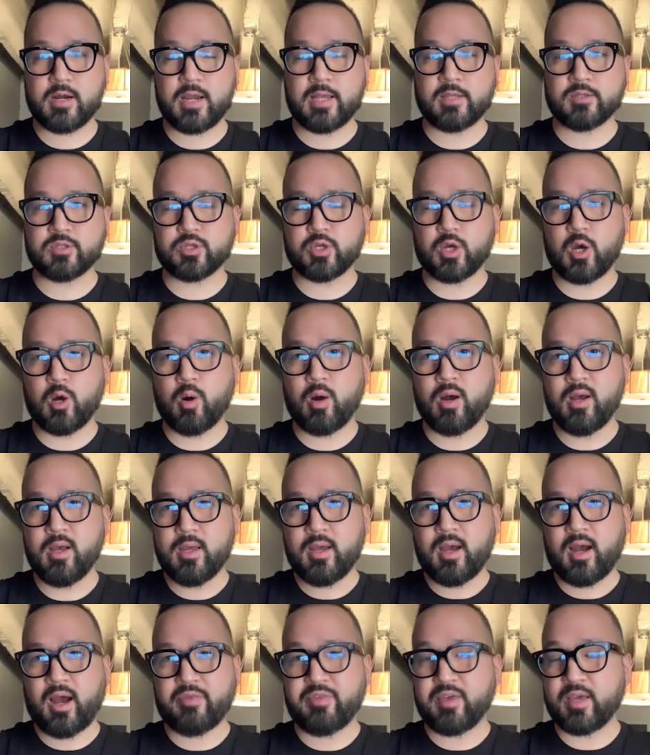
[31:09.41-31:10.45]
And so
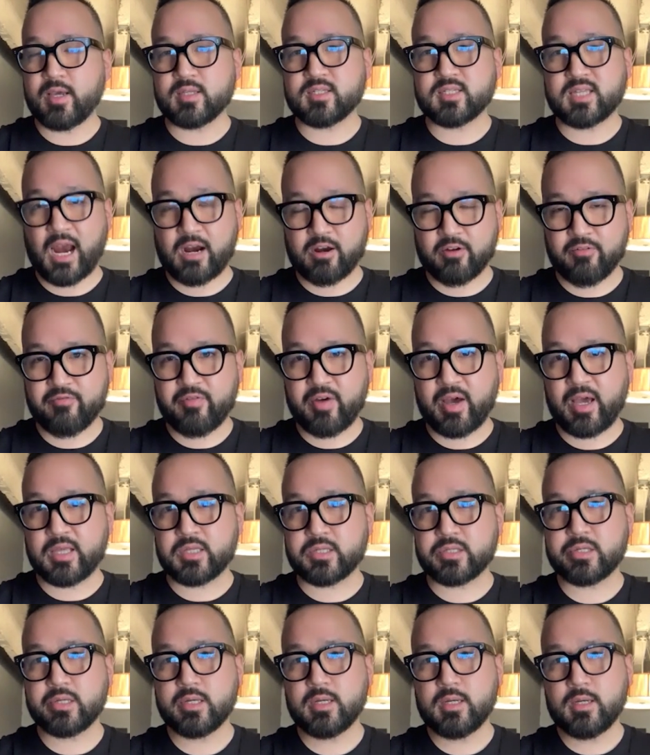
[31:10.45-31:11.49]
I think
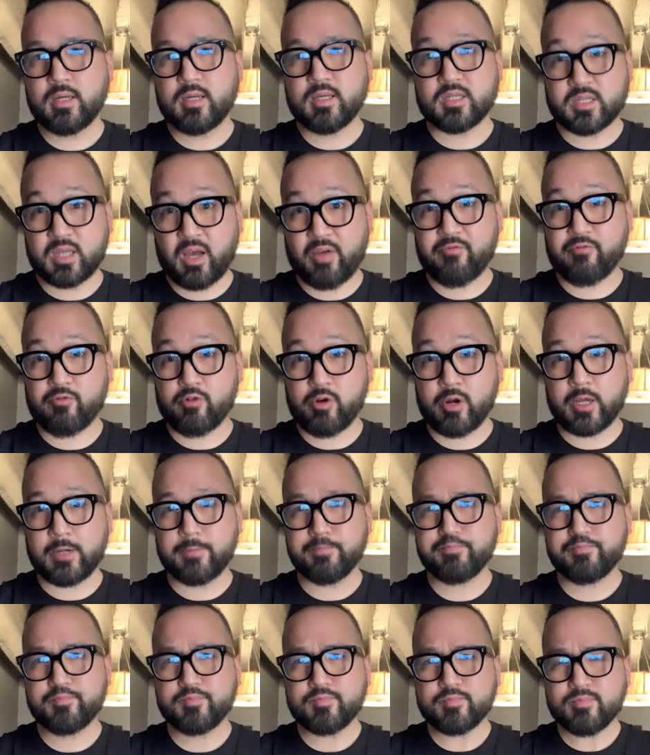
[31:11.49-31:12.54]
sacrifice, suffering,
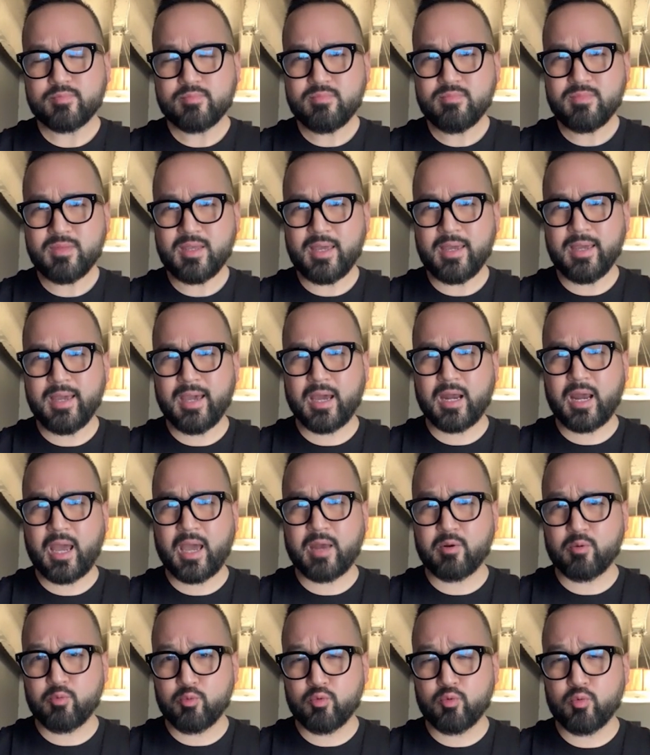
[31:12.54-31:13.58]
and, and
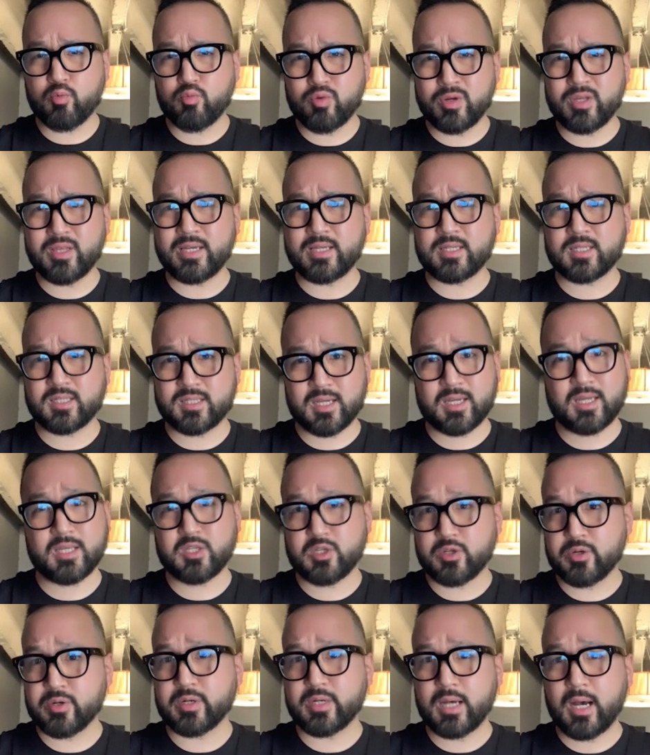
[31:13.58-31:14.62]
really sticking to
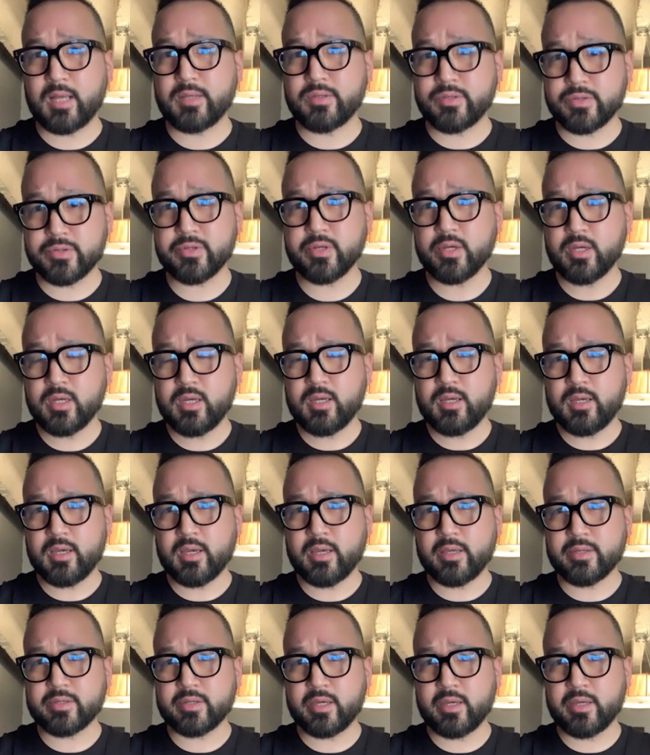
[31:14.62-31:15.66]
your guns
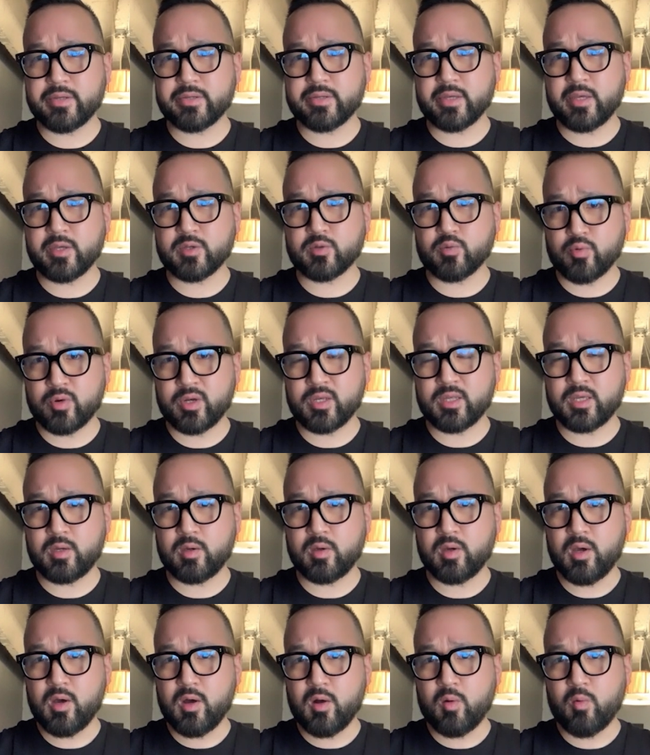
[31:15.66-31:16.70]
is, is, is really
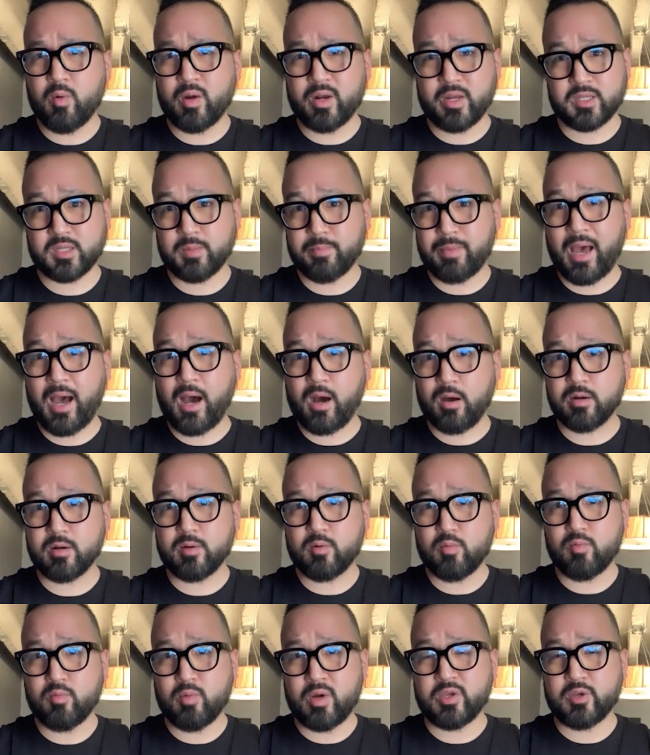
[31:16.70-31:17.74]
what it's about
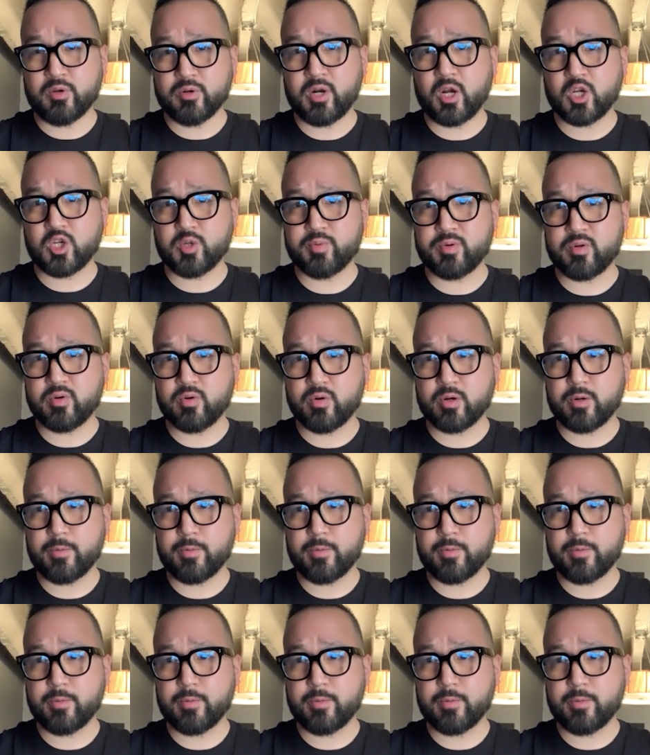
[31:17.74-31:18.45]
when you're an entrepreneur.